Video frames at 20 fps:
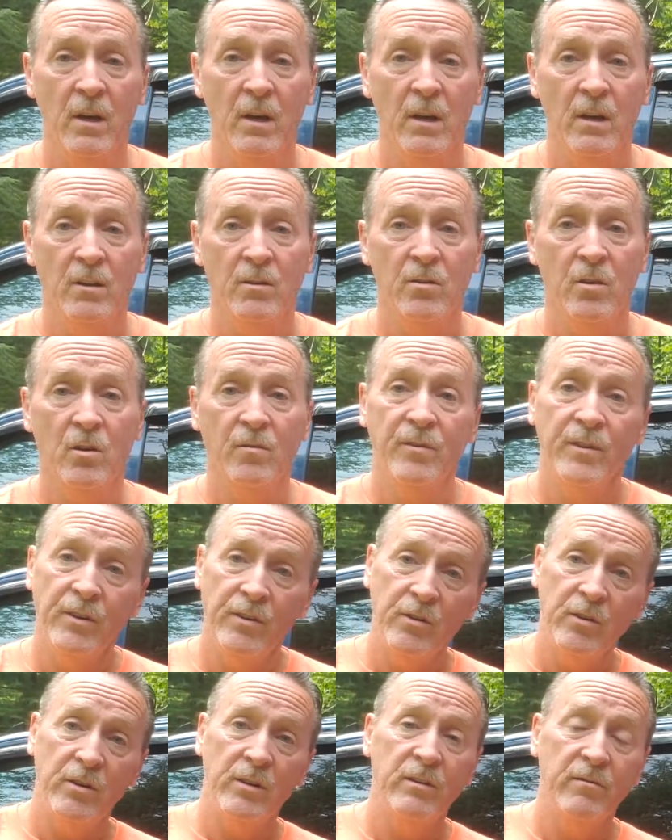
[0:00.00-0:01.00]
So if you
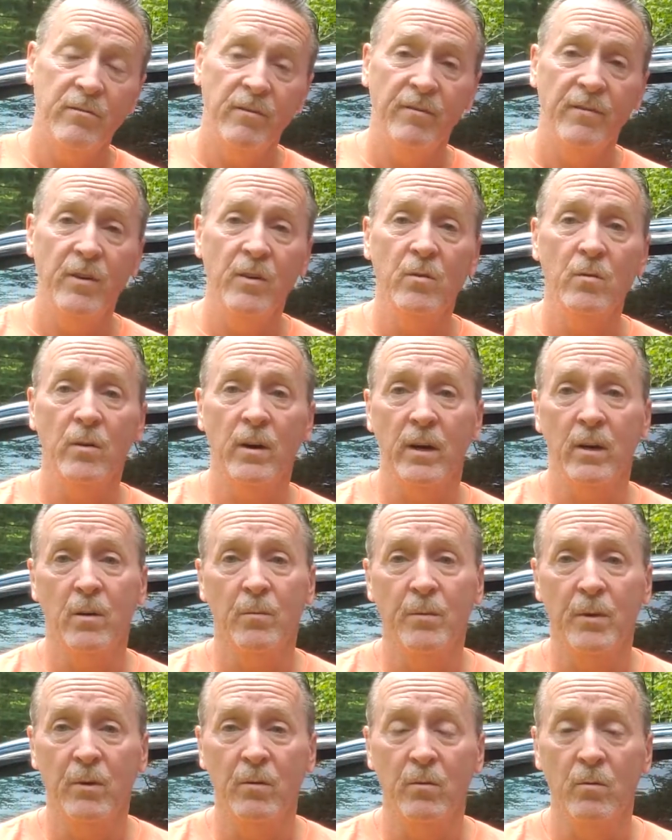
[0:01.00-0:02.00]
enjoyed the review, I hope
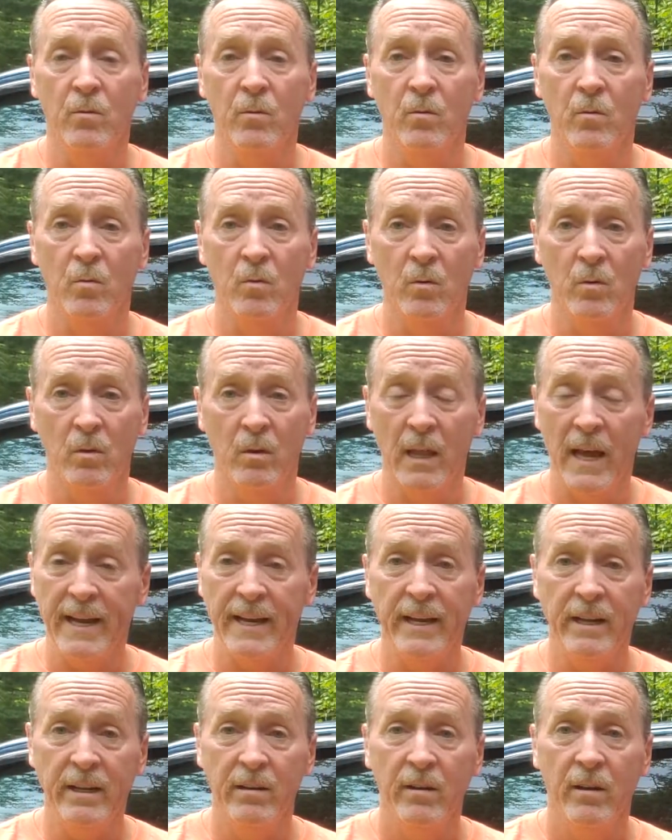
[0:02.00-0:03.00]
you will like
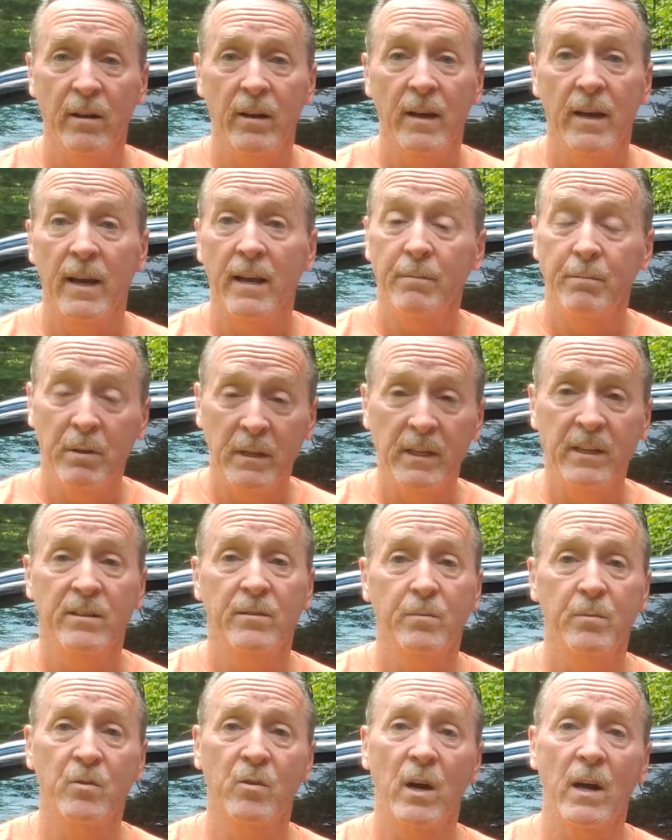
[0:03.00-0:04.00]
it, and please
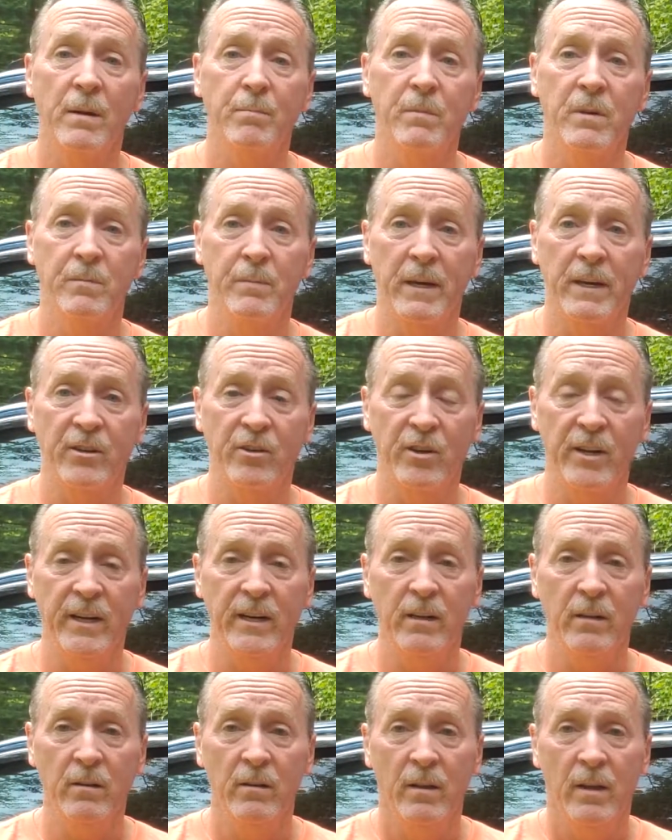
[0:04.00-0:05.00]
subscribe to my
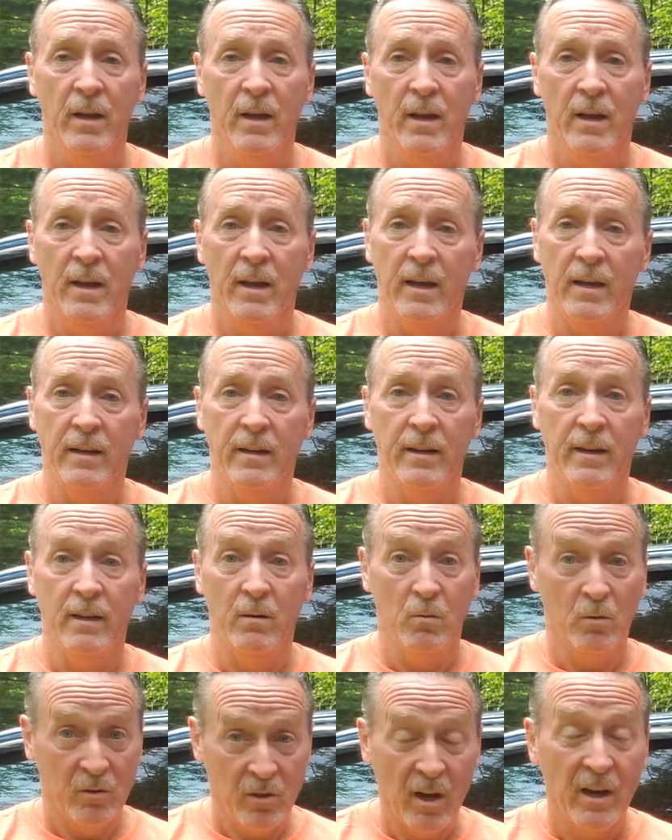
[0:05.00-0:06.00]
channel, and
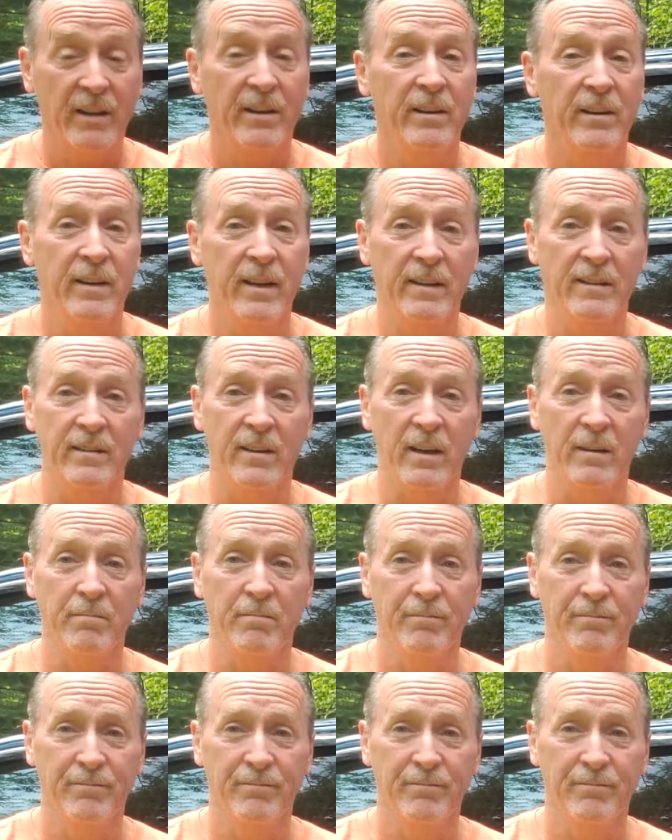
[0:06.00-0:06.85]
we'll talk to you next time.